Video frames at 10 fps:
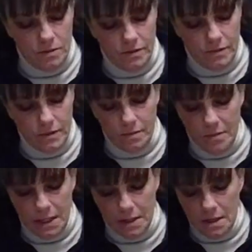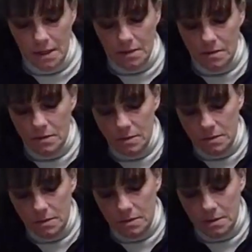of the main colors,
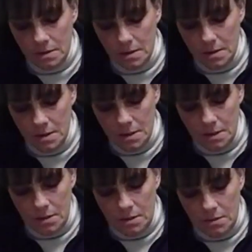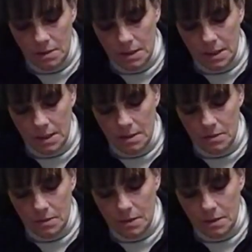2
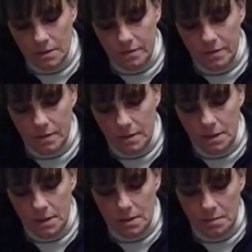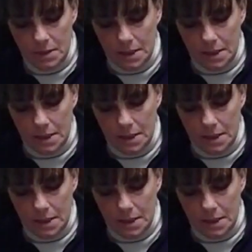containers worth of each of the main